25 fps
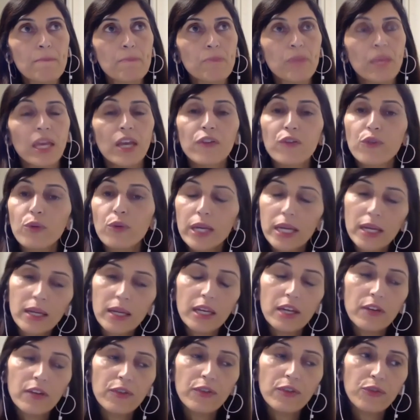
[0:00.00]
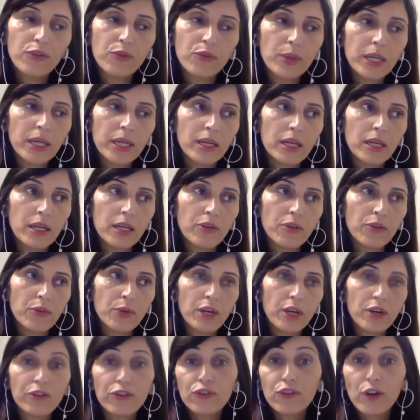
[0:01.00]
if we
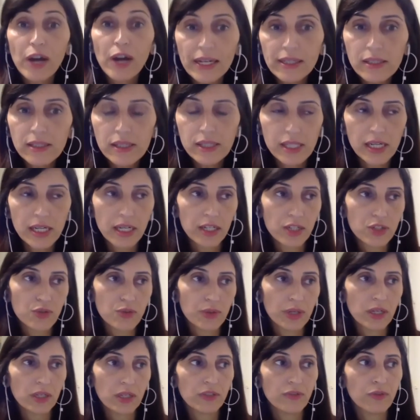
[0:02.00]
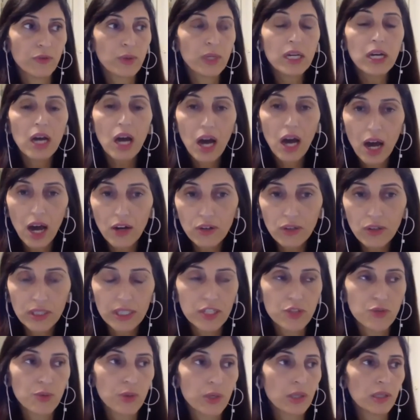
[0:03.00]
are friends to Israel, and if we coddle
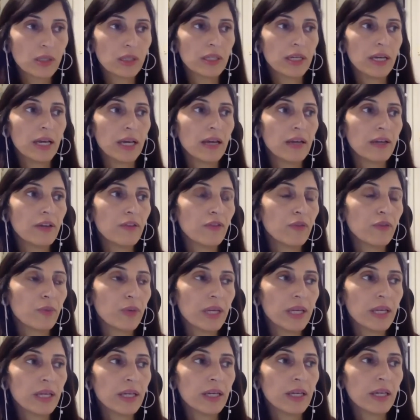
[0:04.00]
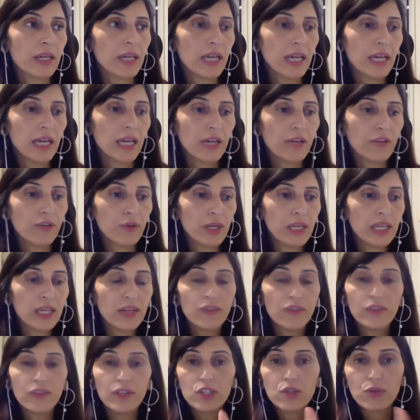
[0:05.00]
Israel, and if we
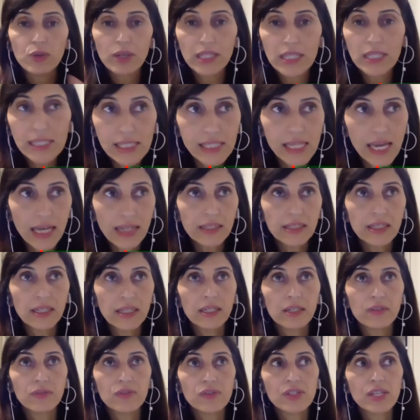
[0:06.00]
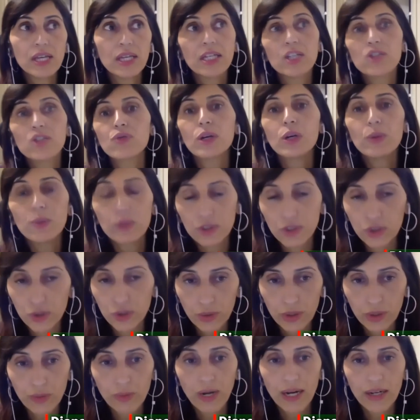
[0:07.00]
give Israel incentives, then Israel will do
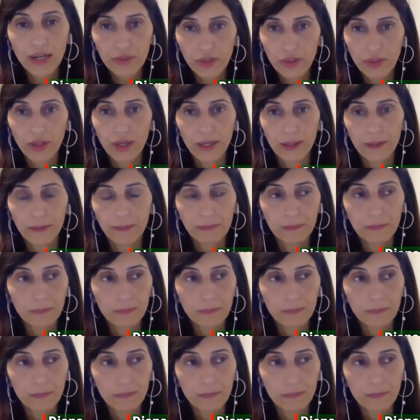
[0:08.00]
the right thing.